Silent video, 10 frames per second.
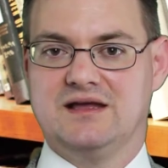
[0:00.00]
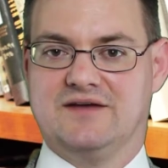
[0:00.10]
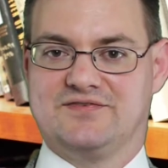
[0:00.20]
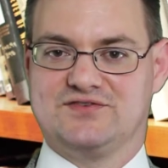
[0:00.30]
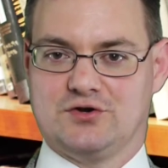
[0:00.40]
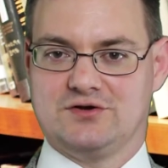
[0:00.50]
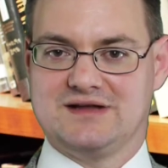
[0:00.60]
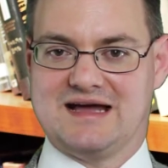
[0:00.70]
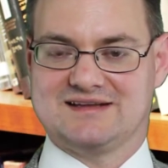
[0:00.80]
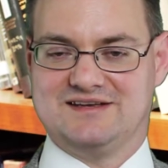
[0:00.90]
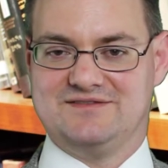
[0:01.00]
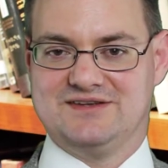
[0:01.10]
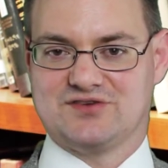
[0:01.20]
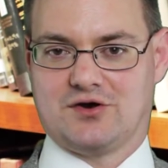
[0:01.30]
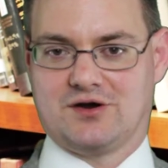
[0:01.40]
If certain
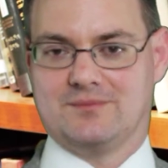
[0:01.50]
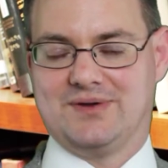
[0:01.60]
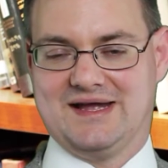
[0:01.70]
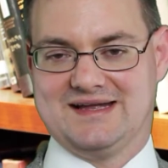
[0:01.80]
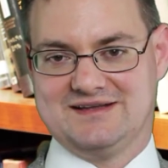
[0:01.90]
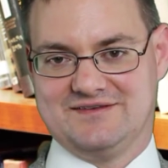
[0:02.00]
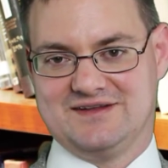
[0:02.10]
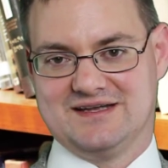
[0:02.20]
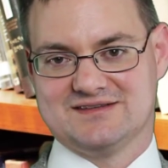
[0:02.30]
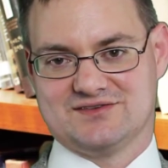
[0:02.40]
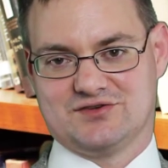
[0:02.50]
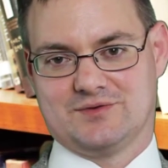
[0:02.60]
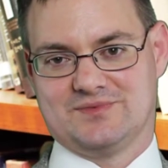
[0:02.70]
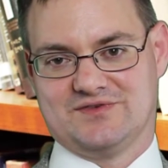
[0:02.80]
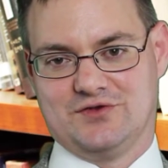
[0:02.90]
activities aren't paying dividends in
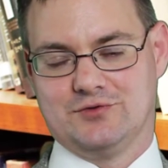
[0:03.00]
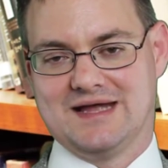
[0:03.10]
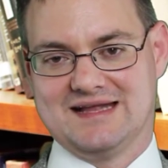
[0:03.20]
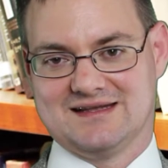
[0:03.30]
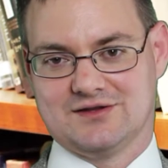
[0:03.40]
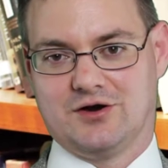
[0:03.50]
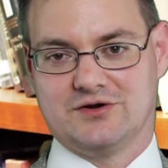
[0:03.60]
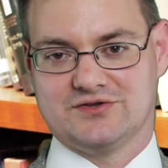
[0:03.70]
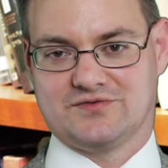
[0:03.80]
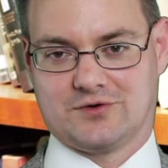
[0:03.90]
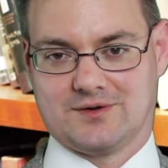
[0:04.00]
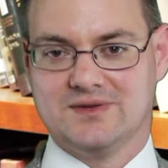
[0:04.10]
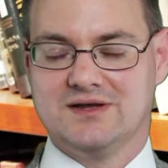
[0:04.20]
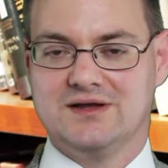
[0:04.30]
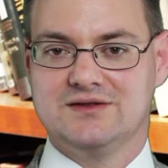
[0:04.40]
terms of you gaining knowledge for
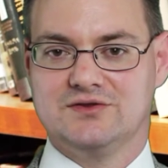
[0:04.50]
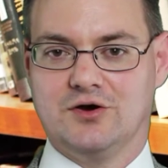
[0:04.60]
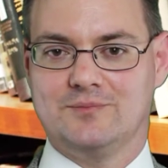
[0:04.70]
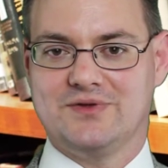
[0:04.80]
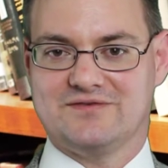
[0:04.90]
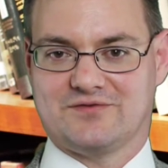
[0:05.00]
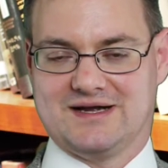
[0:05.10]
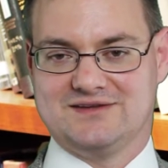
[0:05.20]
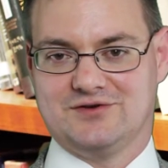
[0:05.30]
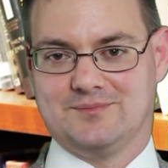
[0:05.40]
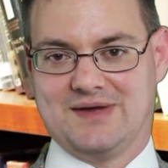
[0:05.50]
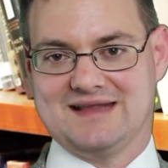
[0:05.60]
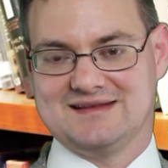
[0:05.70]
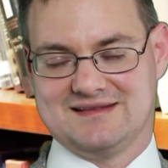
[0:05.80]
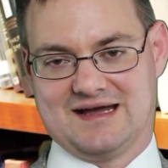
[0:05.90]
them, don't be afraid to
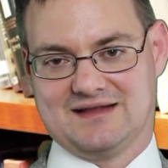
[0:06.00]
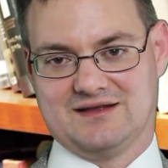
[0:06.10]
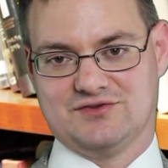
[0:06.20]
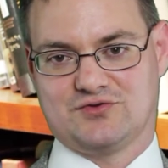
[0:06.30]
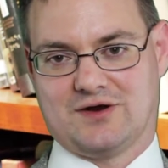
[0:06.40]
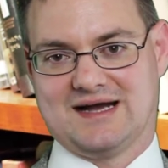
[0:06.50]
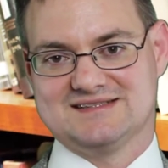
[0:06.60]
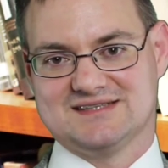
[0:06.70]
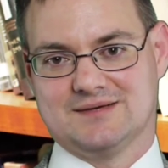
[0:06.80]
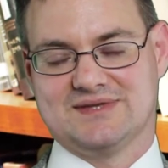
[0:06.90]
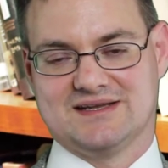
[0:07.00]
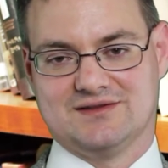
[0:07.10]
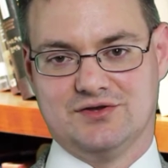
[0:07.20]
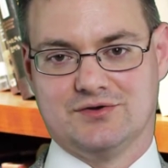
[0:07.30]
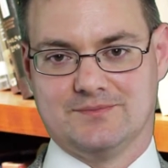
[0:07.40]
abandon that and try something
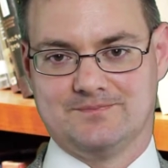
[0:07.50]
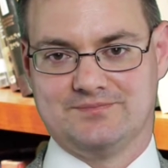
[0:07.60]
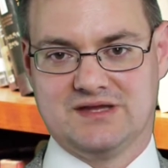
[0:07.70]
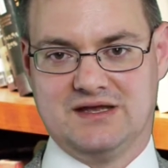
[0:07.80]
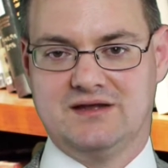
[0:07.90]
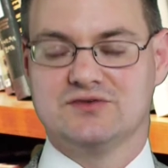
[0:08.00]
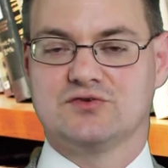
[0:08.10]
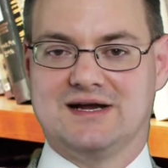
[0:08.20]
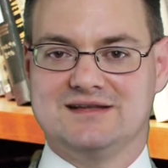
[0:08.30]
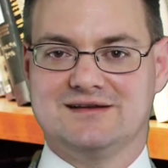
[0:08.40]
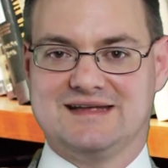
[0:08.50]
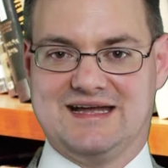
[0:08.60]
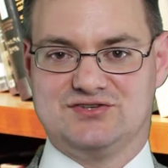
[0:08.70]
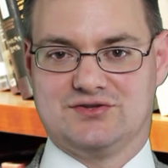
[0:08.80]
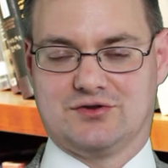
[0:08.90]
new. Try to
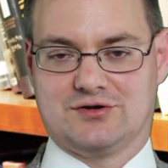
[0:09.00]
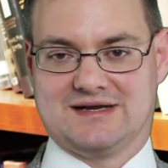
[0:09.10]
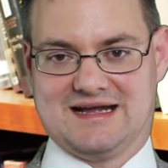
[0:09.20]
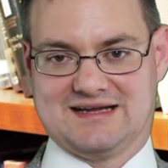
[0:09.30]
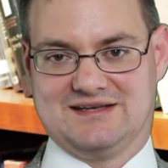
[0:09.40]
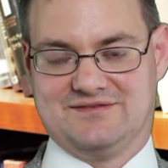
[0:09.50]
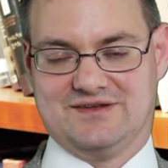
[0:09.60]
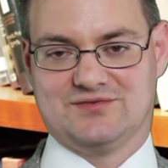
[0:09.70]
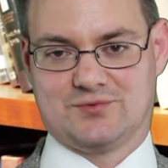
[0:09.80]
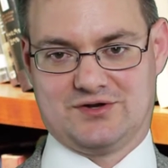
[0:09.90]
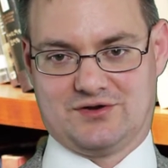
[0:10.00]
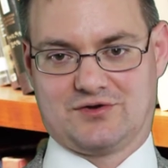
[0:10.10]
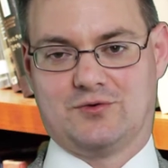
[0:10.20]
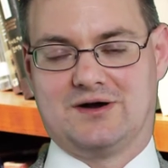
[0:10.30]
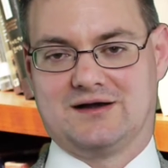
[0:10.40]
engage in learning activities where
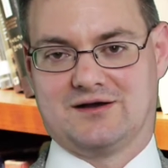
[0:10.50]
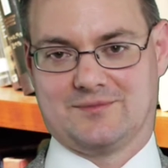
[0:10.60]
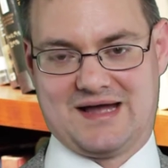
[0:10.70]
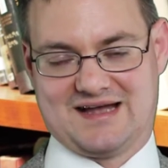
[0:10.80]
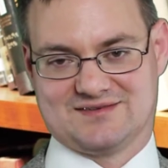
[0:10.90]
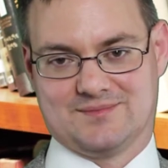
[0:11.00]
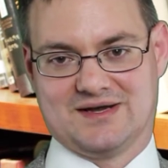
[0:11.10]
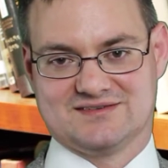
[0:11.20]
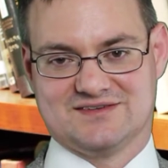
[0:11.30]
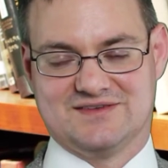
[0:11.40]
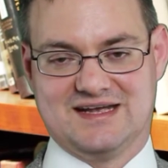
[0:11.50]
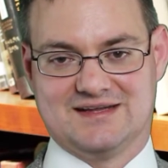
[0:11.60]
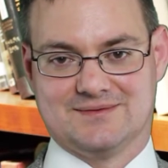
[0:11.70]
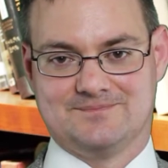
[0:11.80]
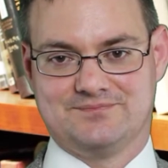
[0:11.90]
you're acquiring mass amounts of data.